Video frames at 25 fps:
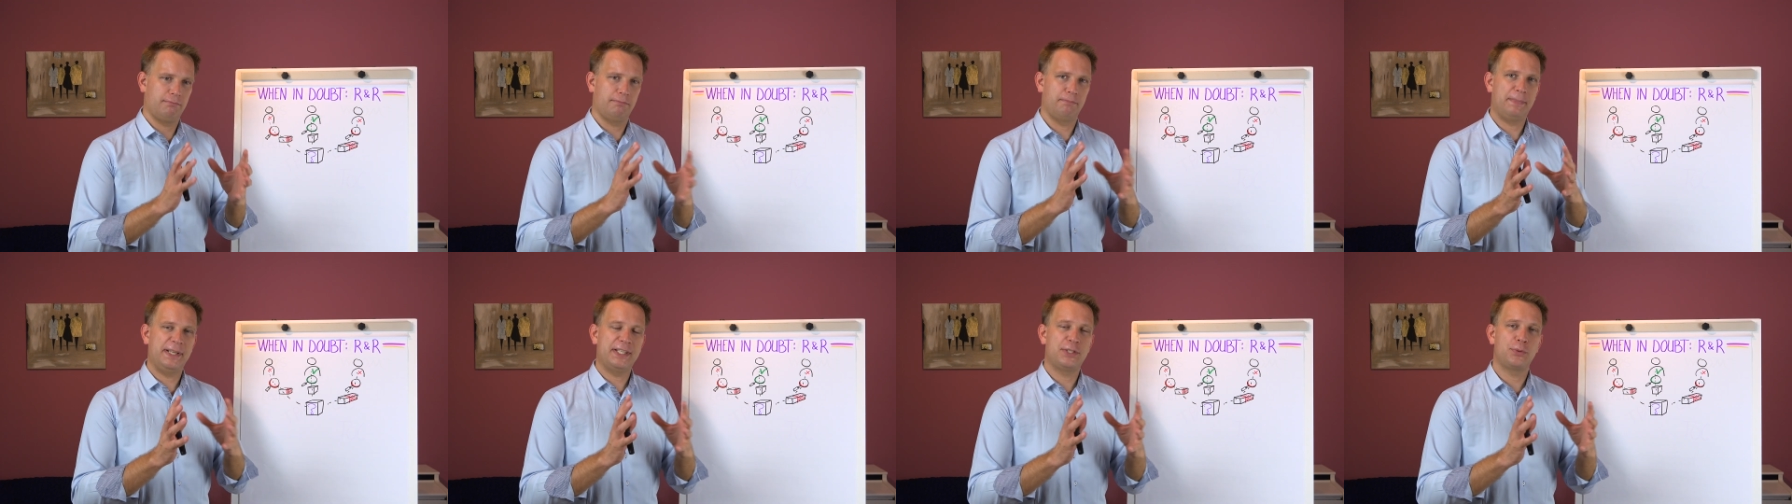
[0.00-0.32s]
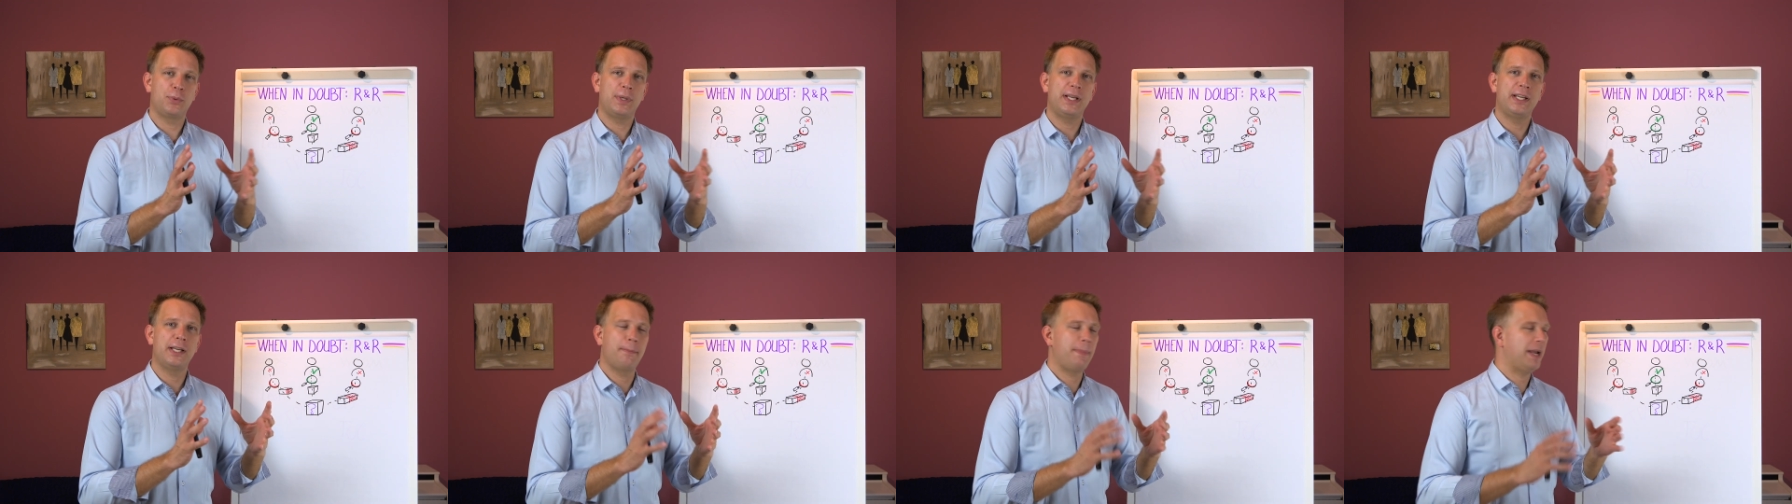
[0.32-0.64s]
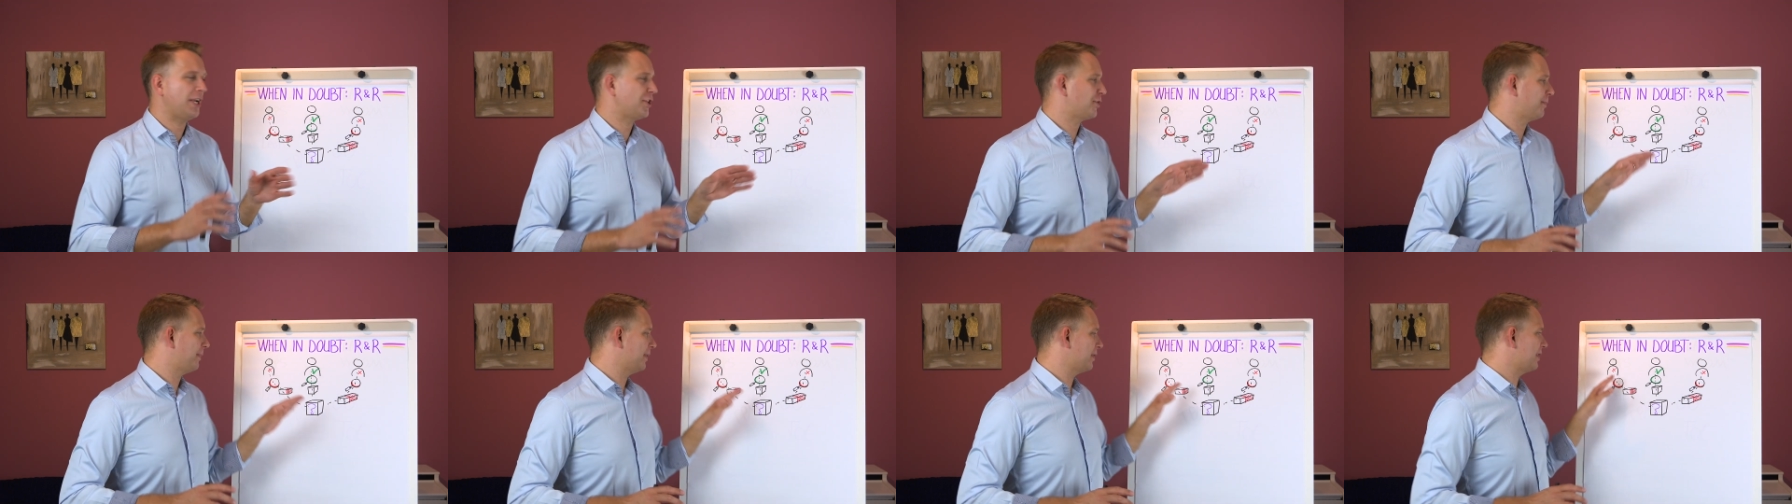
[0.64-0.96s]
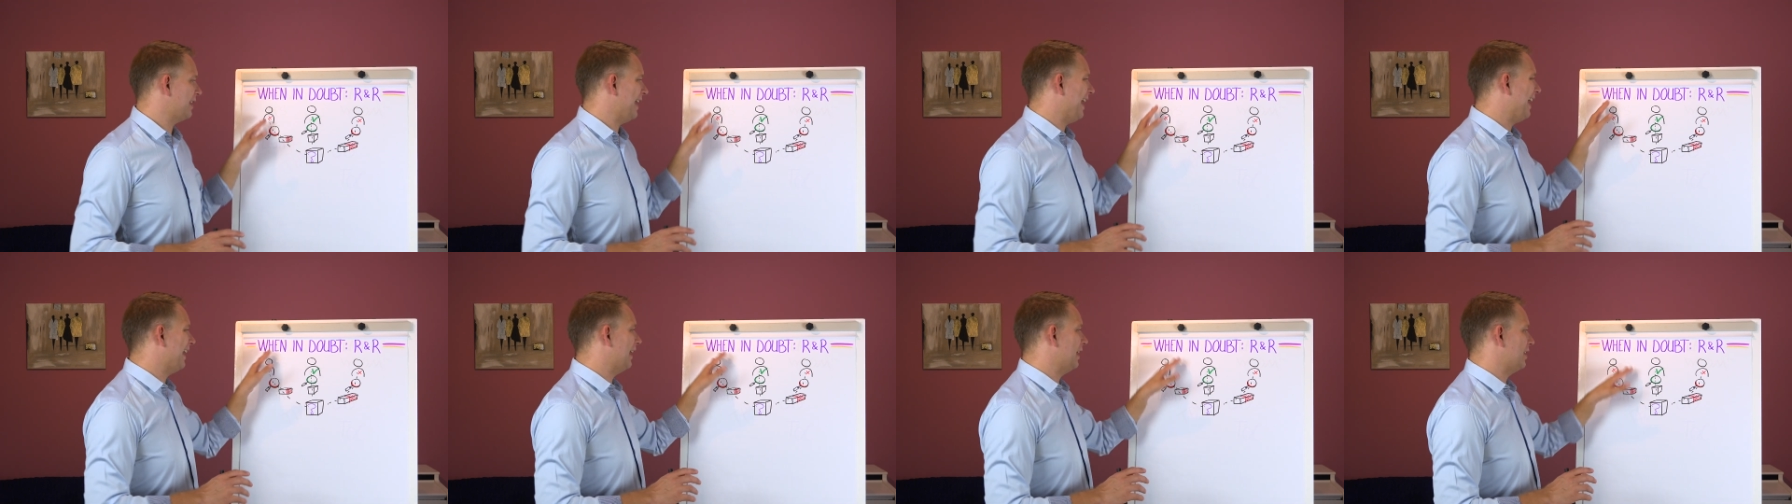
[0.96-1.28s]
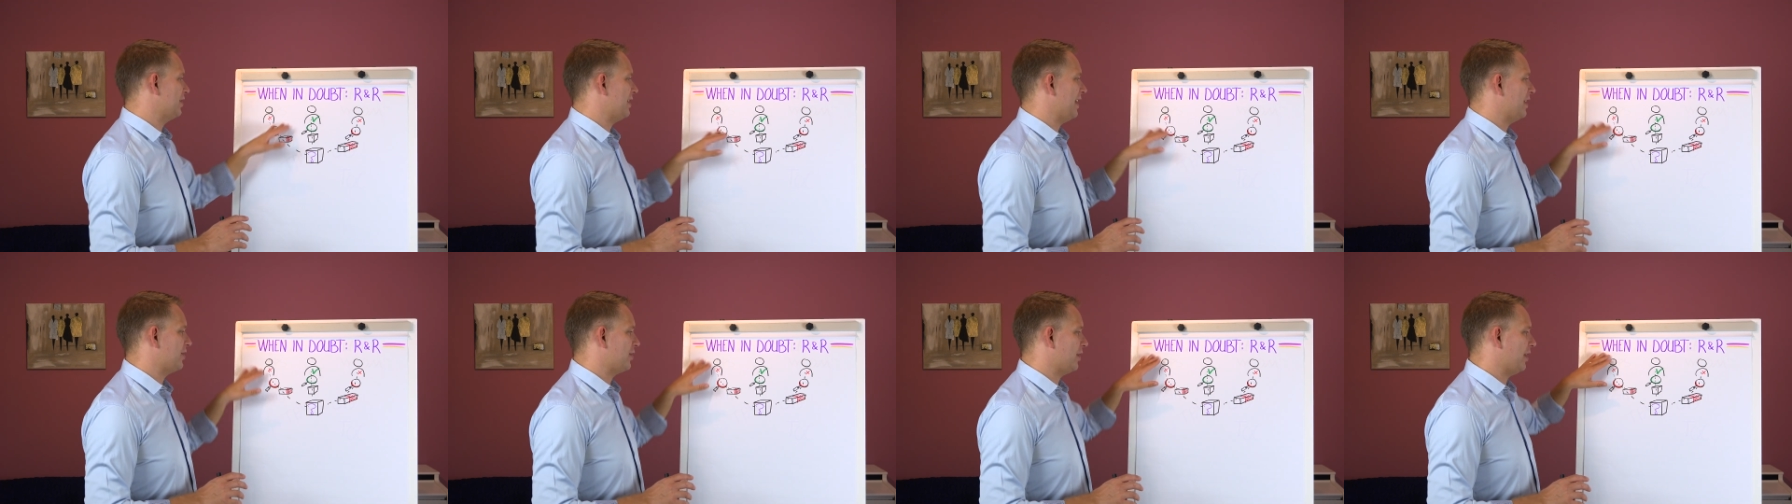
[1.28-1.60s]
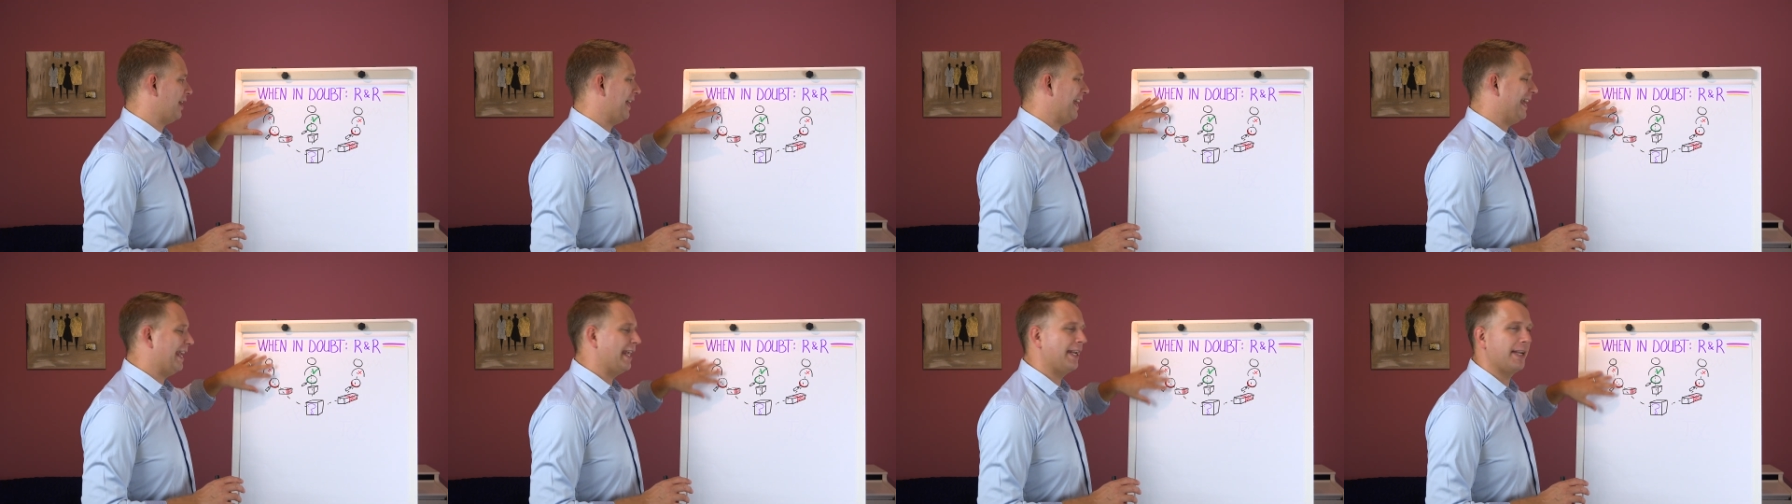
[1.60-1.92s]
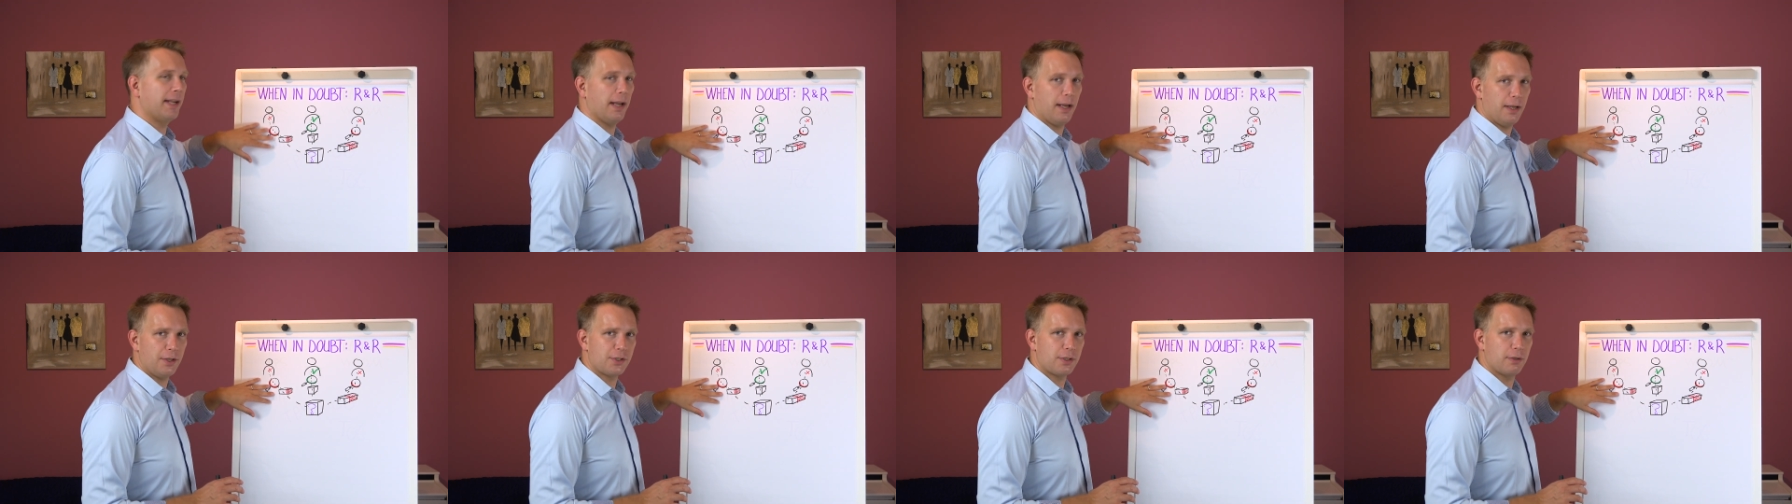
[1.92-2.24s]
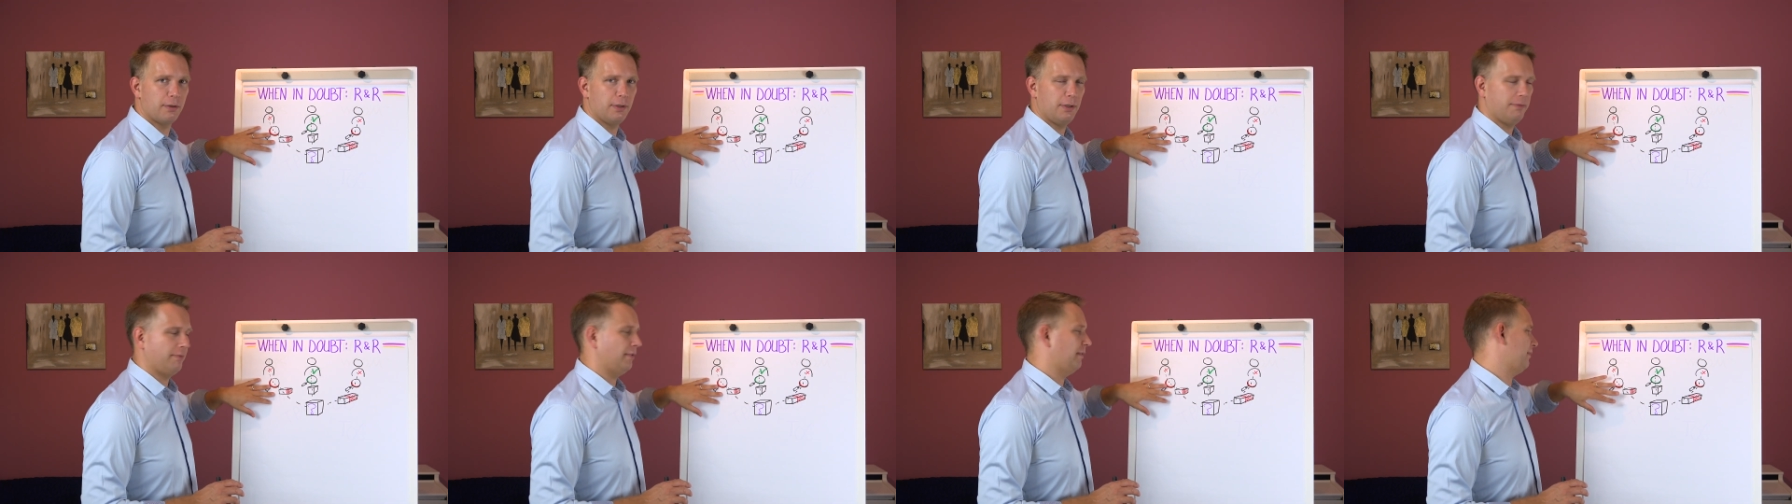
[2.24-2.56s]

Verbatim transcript: between the measurements that assessor A does,